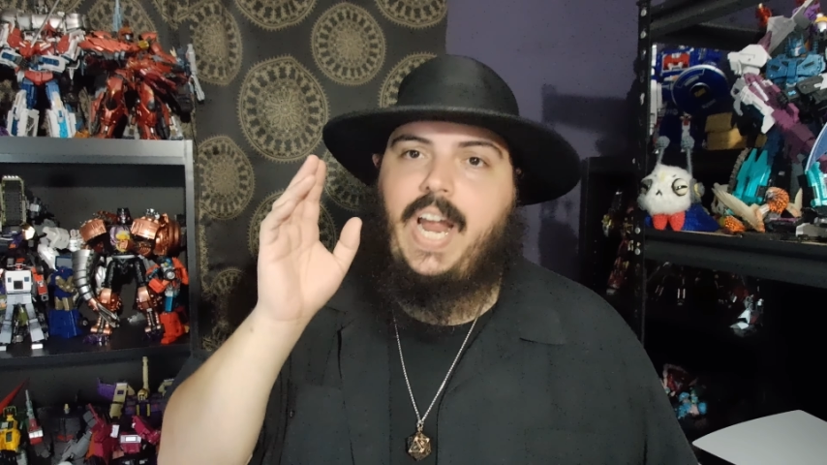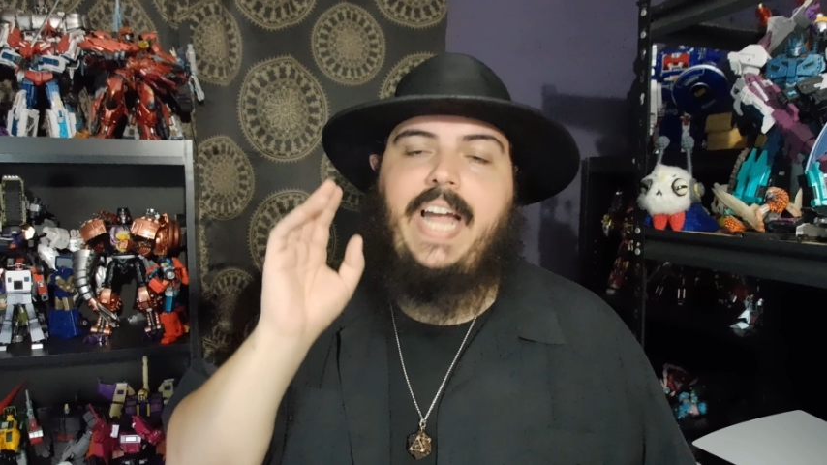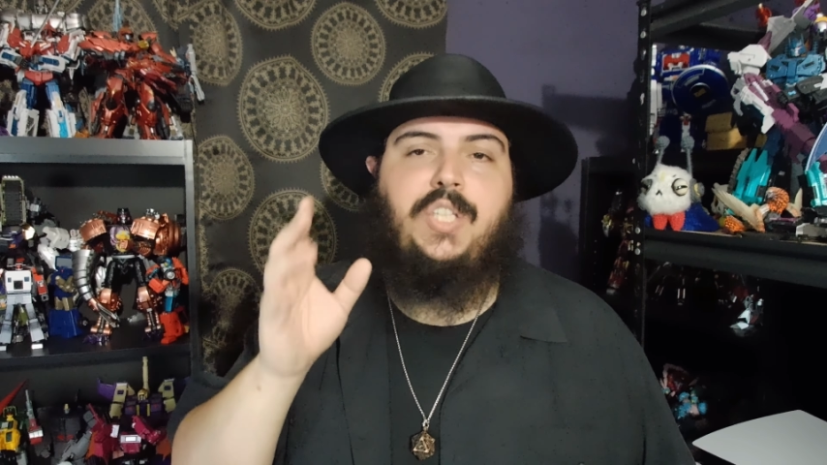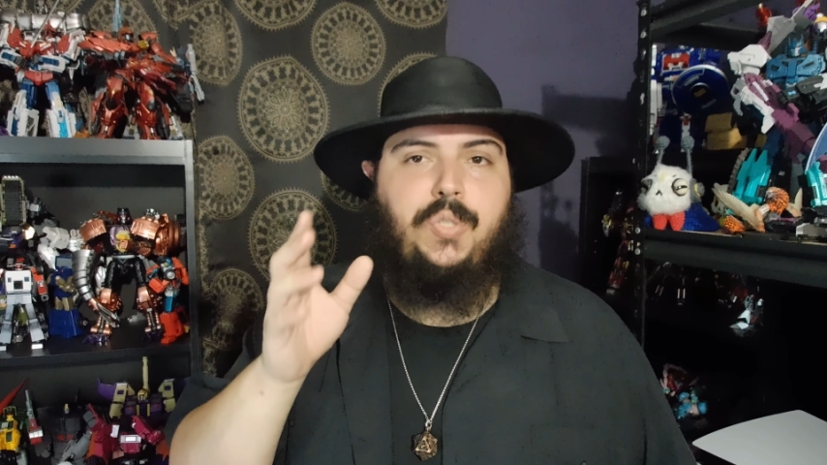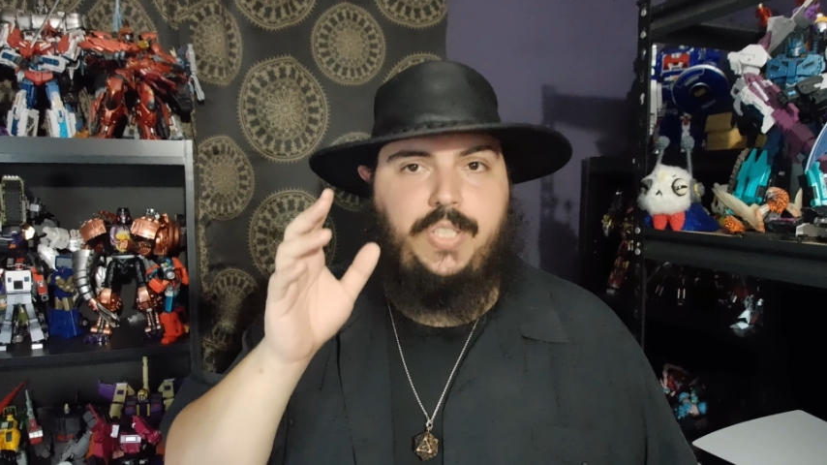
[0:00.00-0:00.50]

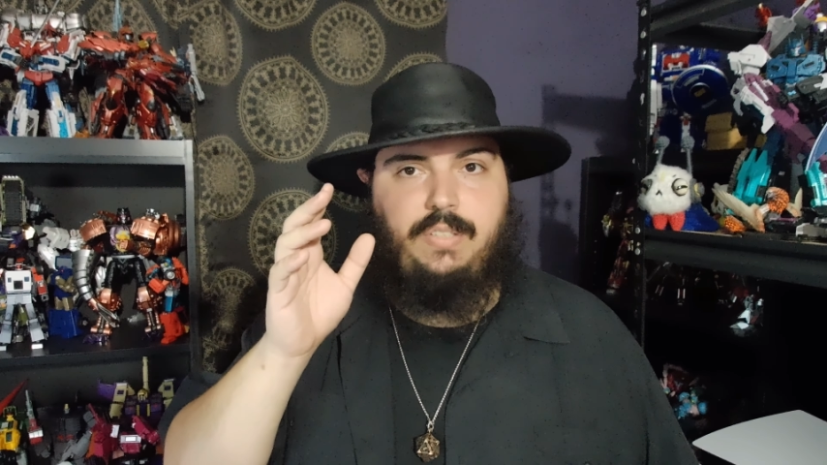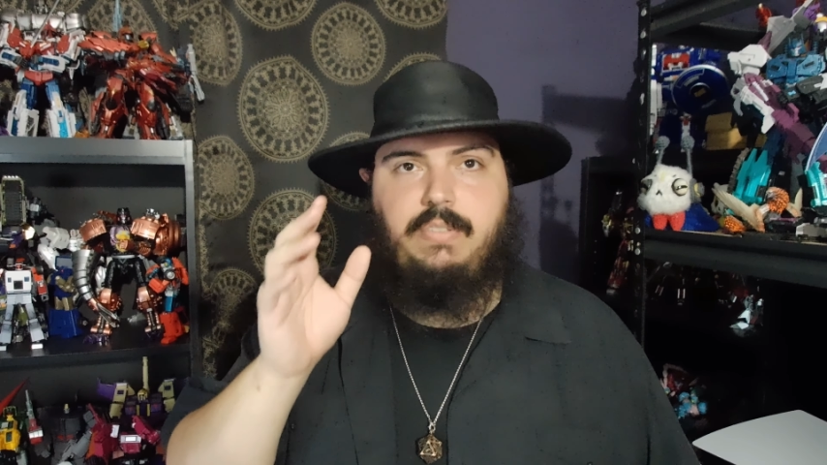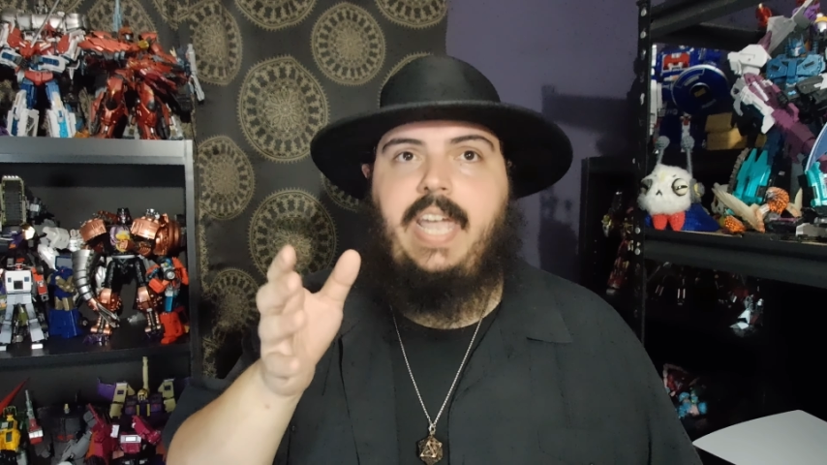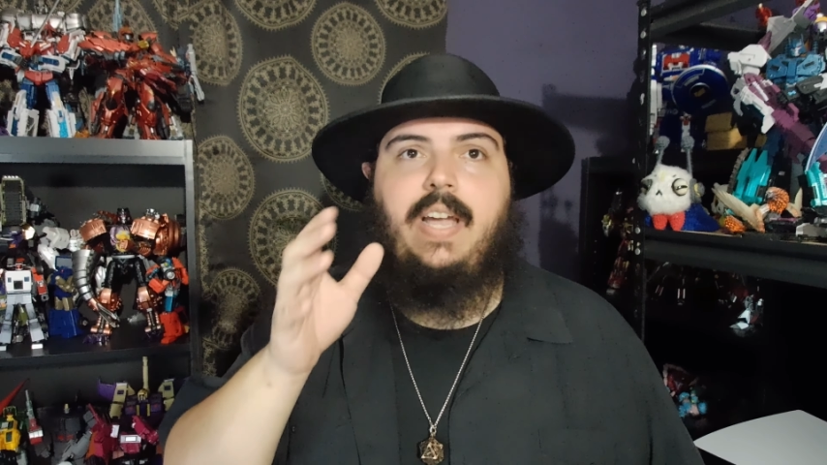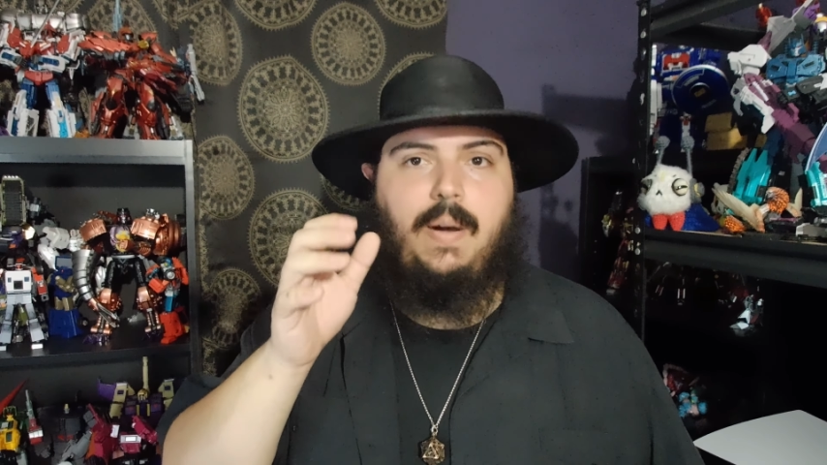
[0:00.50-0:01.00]
had to
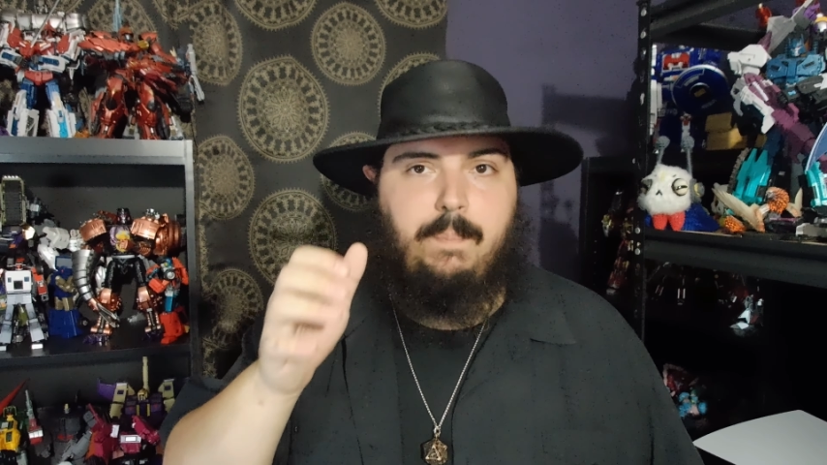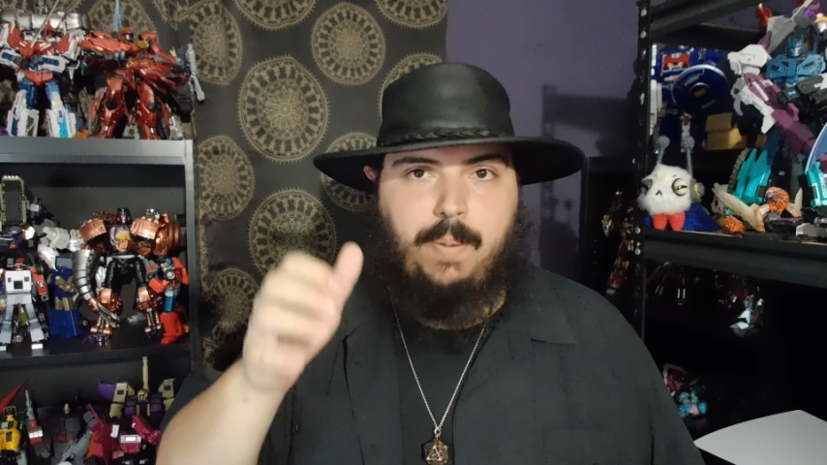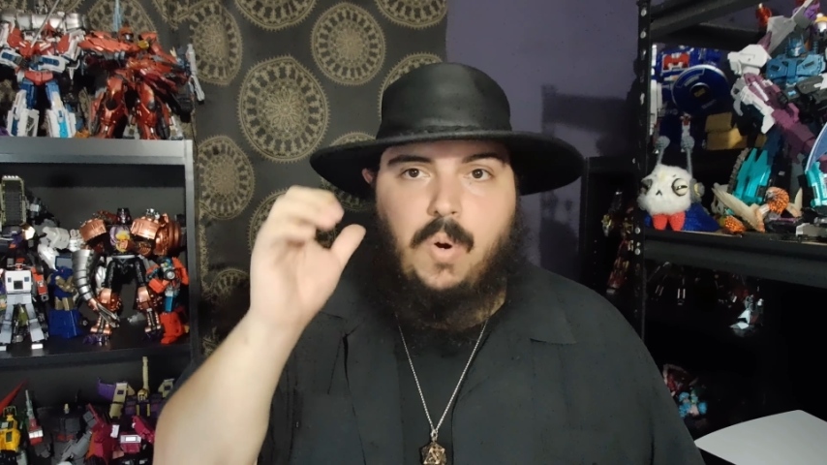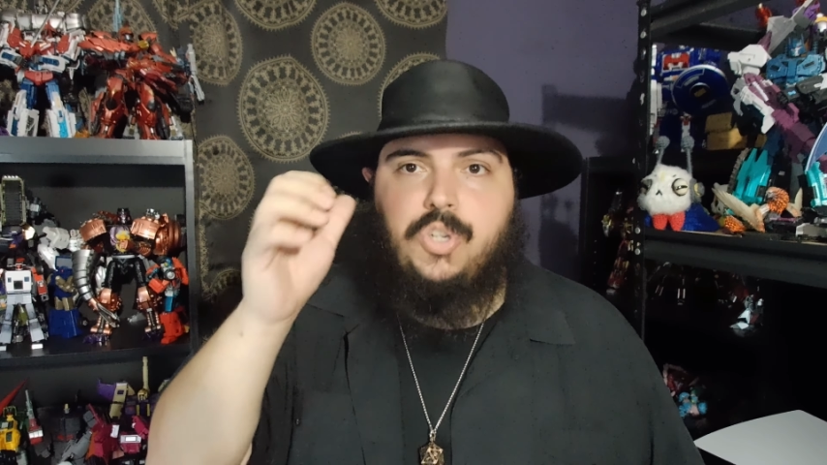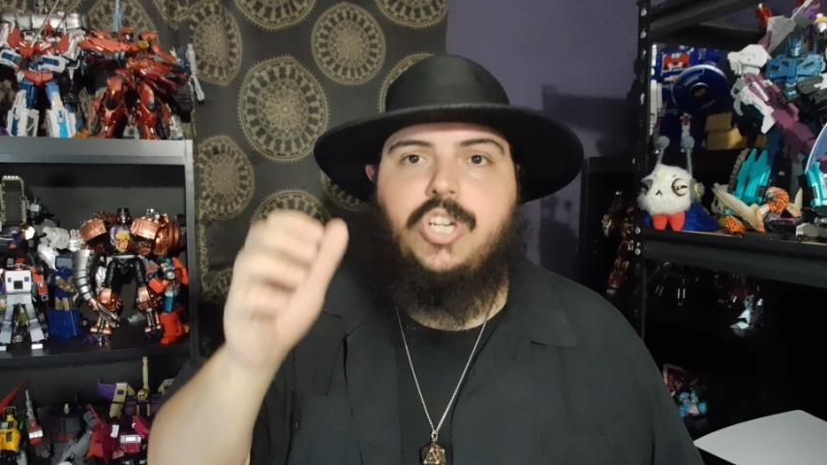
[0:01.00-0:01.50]
take a
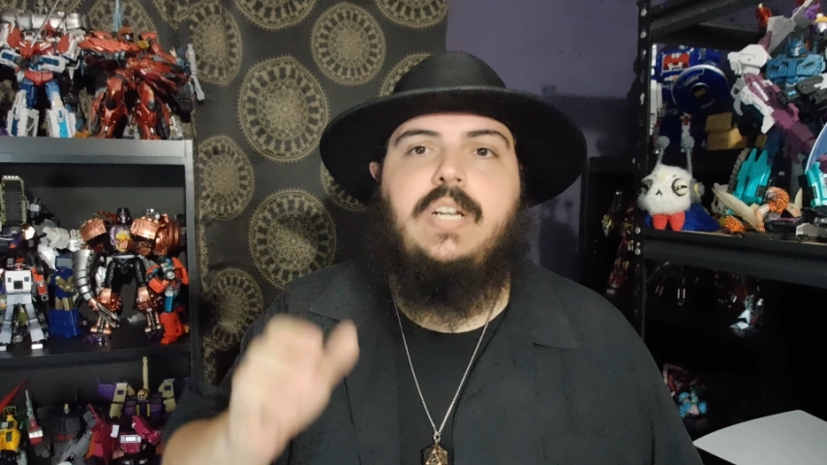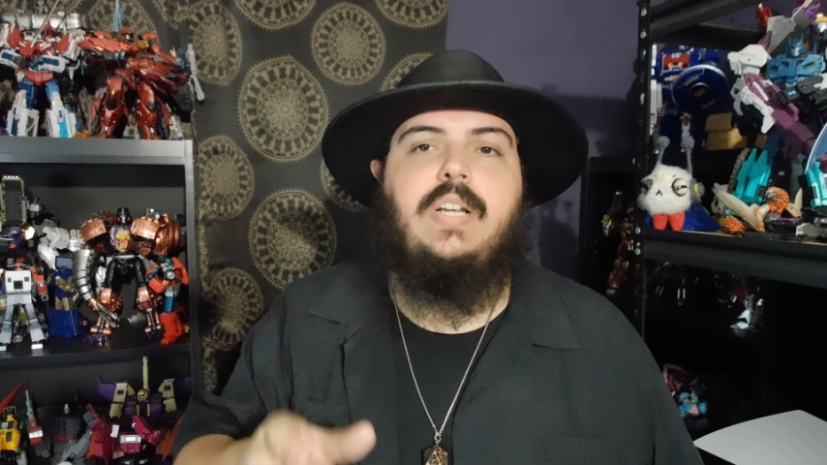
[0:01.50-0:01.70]
potion